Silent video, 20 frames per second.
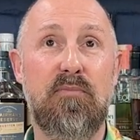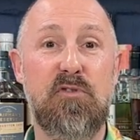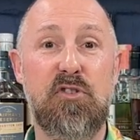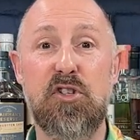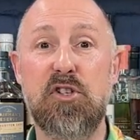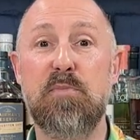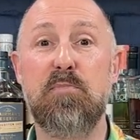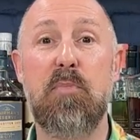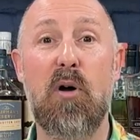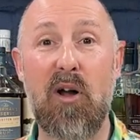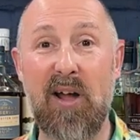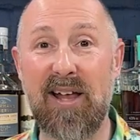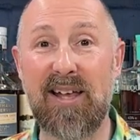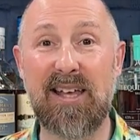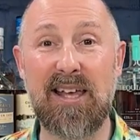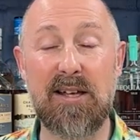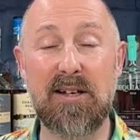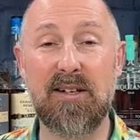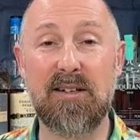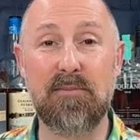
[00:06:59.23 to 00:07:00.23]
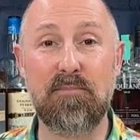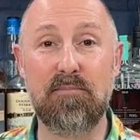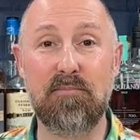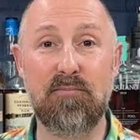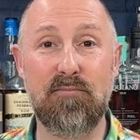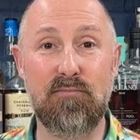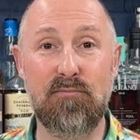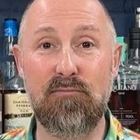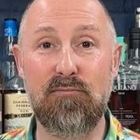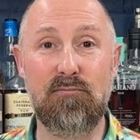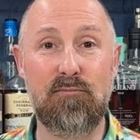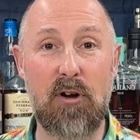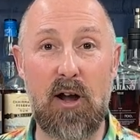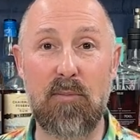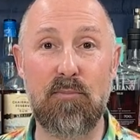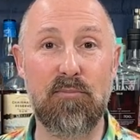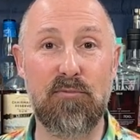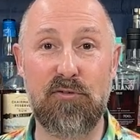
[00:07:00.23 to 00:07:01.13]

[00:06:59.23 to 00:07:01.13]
just buying in rum